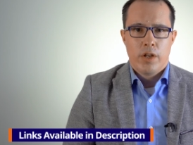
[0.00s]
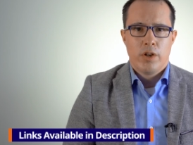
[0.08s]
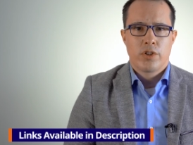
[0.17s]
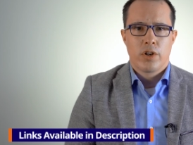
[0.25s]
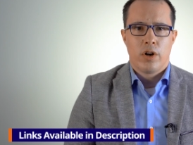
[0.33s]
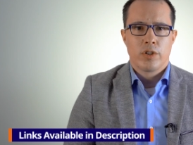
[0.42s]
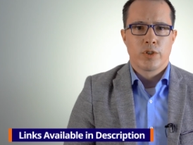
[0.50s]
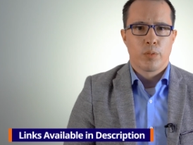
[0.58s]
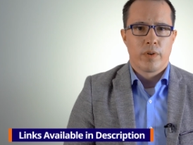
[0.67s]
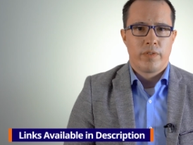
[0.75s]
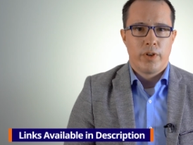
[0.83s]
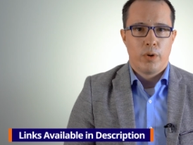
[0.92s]
You should also
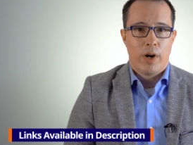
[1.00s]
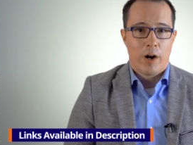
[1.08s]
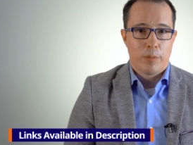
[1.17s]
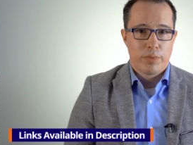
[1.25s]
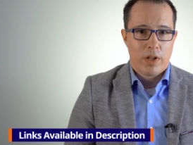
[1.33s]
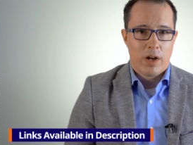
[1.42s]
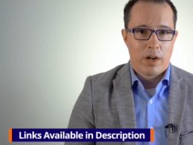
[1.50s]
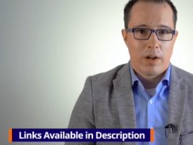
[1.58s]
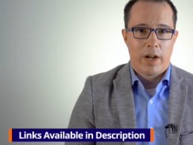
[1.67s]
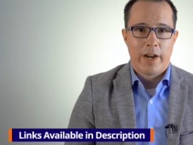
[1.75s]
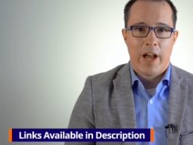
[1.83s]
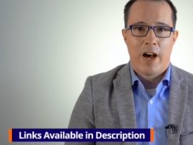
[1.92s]
review our blog
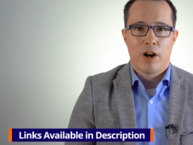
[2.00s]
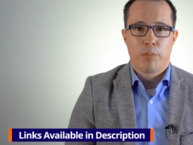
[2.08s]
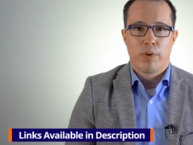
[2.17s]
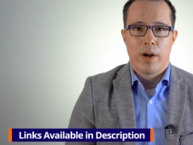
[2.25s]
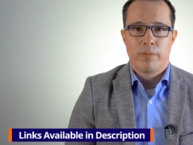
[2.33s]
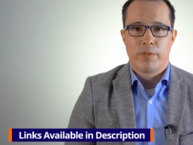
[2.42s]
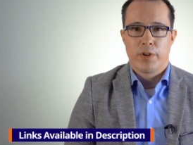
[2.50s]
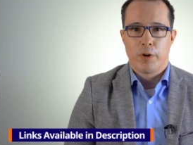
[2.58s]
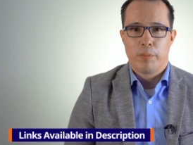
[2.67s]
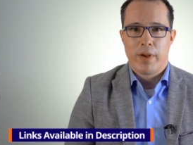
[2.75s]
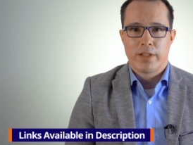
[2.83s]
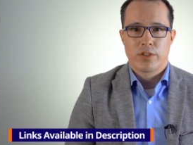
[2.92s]
on how to prep for your
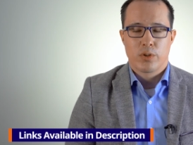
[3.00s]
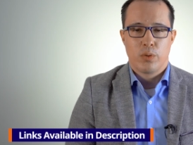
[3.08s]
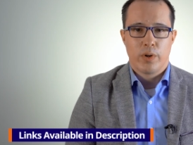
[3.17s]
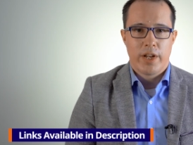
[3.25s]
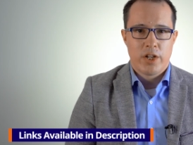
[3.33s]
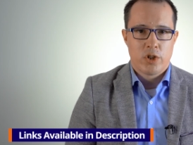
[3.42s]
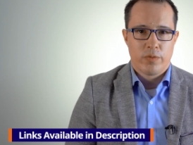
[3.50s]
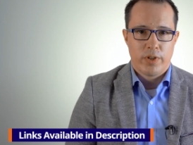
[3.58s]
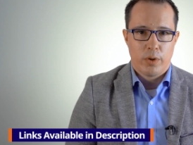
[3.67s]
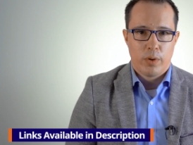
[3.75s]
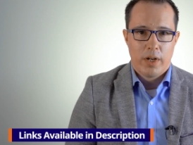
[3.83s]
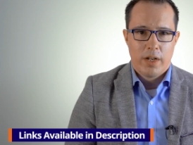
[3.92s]
med school
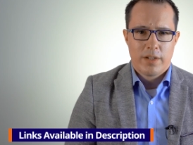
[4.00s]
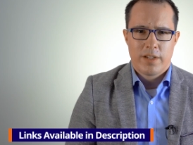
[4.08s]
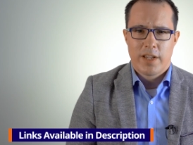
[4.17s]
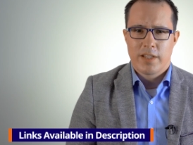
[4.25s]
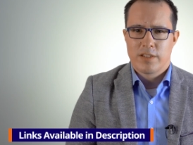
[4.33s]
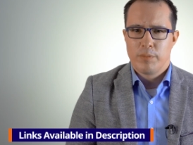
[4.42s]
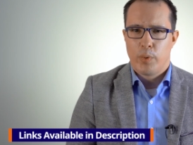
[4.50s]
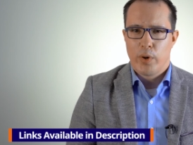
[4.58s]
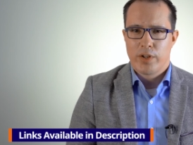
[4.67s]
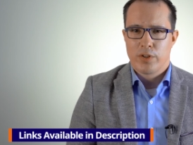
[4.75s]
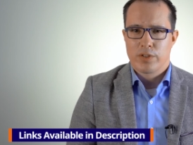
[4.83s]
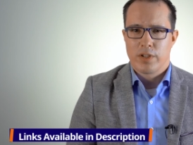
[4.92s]
interview to get some
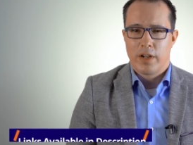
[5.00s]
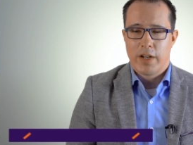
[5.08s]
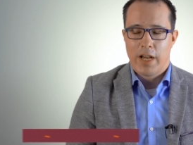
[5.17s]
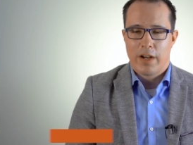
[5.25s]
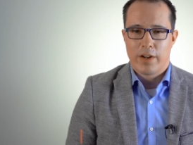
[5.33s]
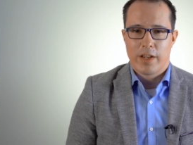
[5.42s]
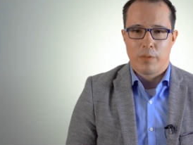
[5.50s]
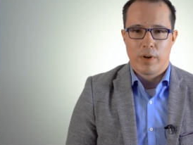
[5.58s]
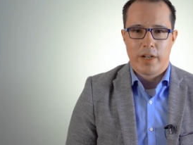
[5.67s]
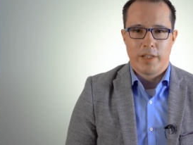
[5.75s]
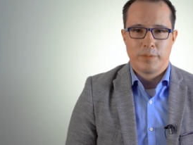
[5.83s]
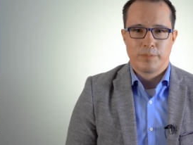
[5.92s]
pointers on how to get
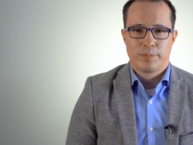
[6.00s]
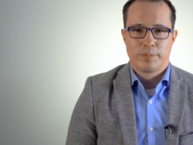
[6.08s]
ready.